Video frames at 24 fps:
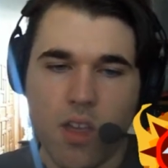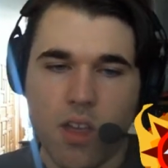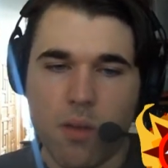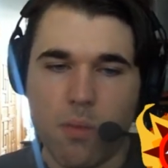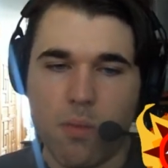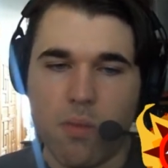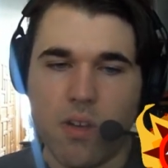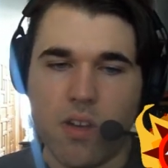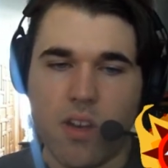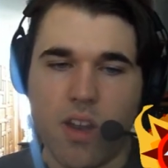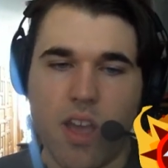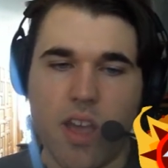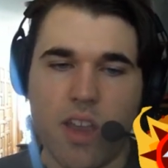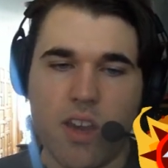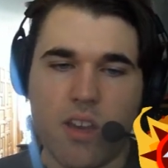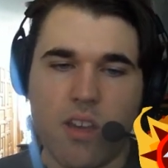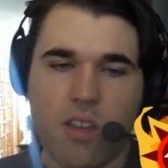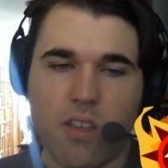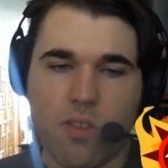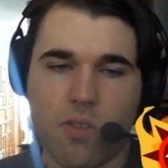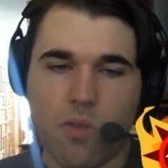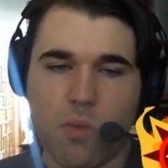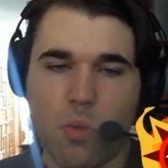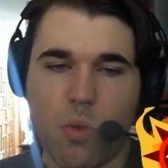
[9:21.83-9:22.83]
Knight
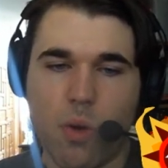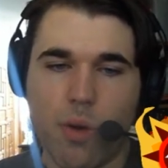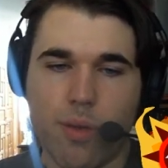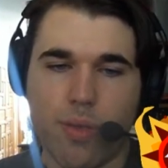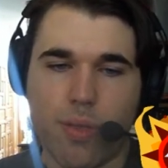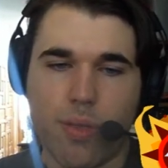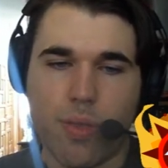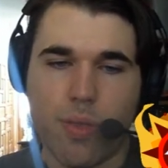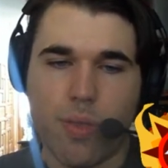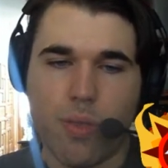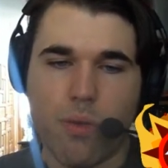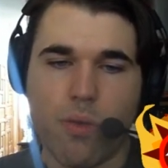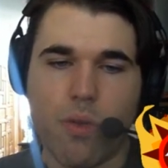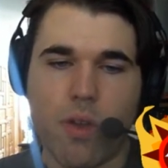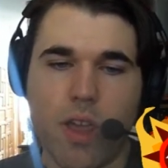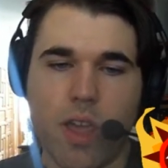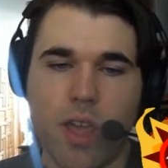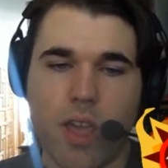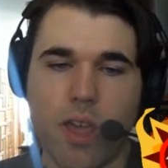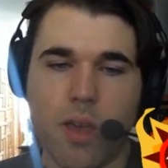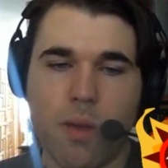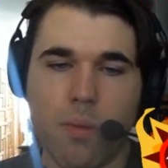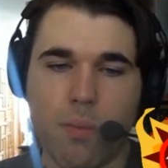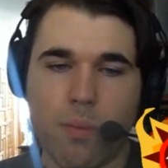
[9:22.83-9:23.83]
is worth
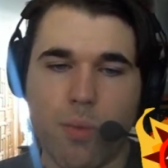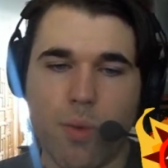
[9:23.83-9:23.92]
3,